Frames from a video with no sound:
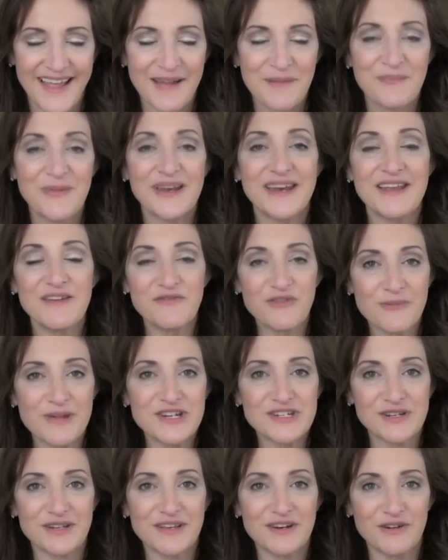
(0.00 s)
But
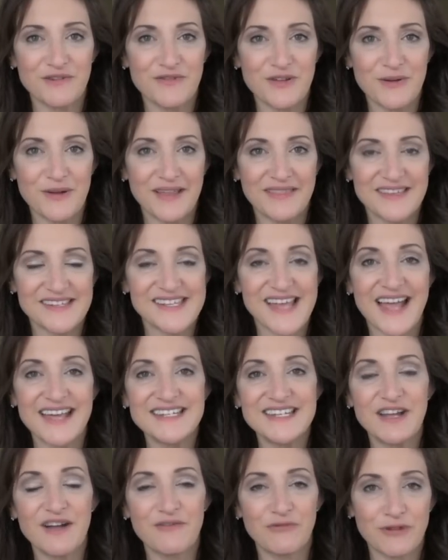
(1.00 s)
informational interviewing, this idea of